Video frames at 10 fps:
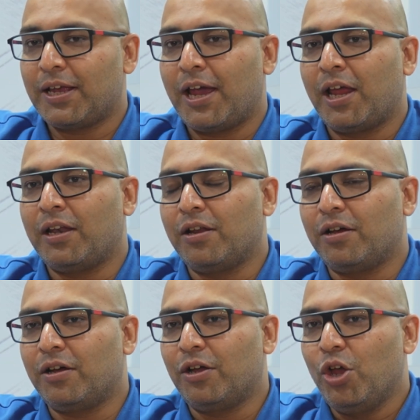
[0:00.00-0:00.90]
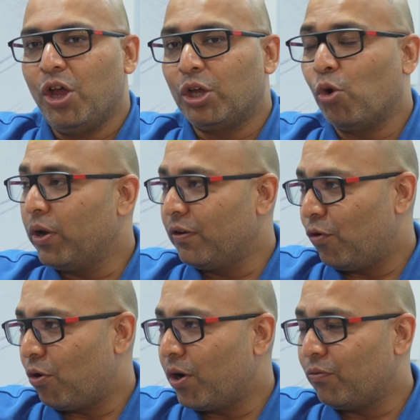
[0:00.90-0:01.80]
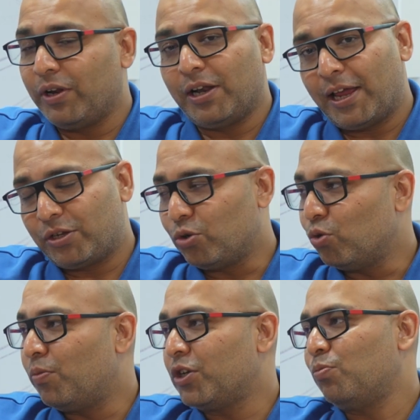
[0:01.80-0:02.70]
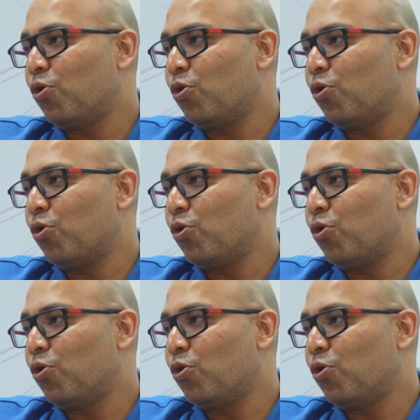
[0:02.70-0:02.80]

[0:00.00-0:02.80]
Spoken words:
and going forward, we'd like to do much